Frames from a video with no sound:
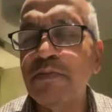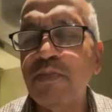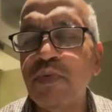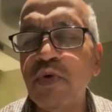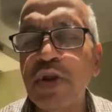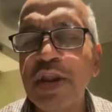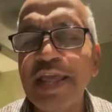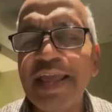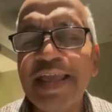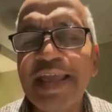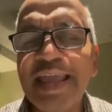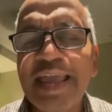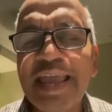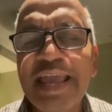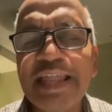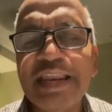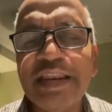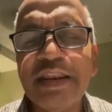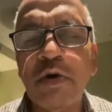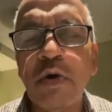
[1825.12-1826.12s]
pulling
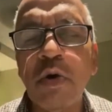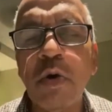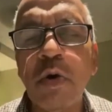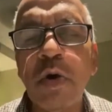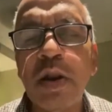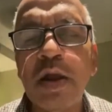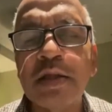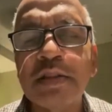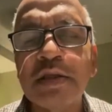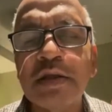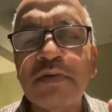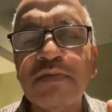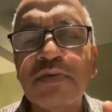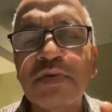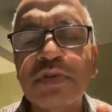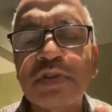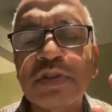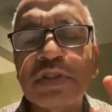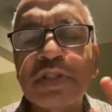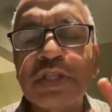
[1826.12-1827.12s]
in all other
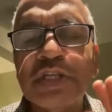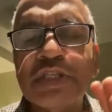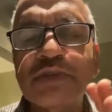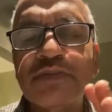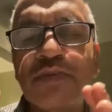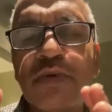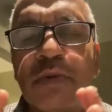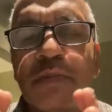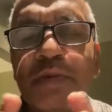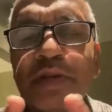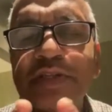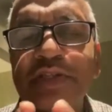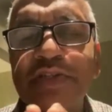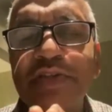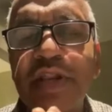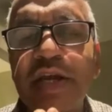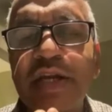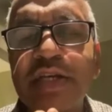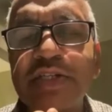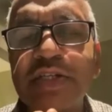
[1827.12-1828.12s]
vrittis from
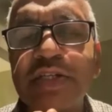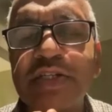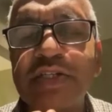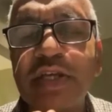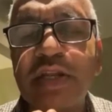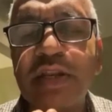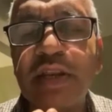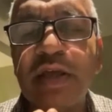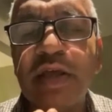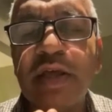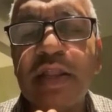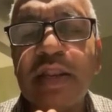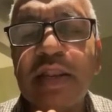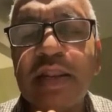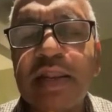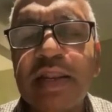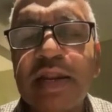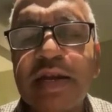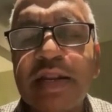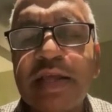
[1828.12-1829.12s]
distractions and
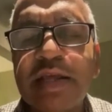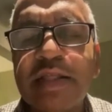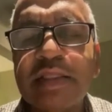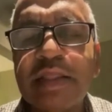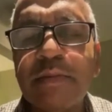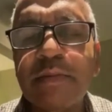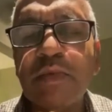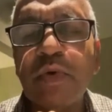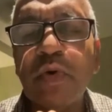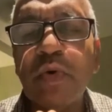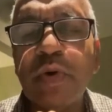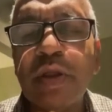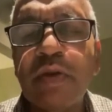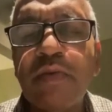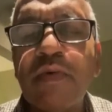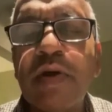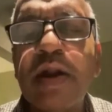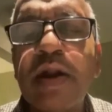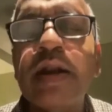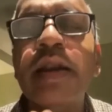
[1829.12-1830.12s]
letting them go
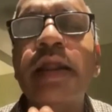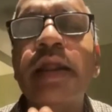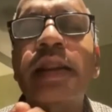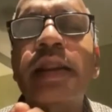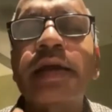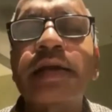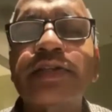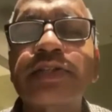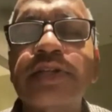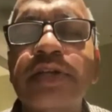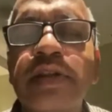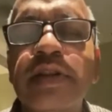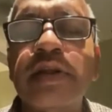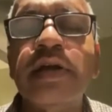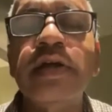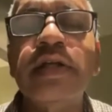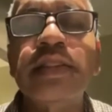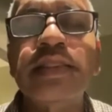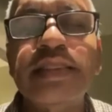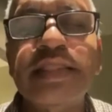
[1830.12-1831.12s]
in one direction.
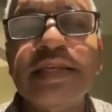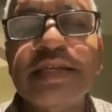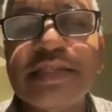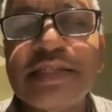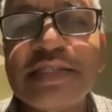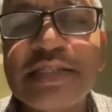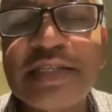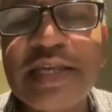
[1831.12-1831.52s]
This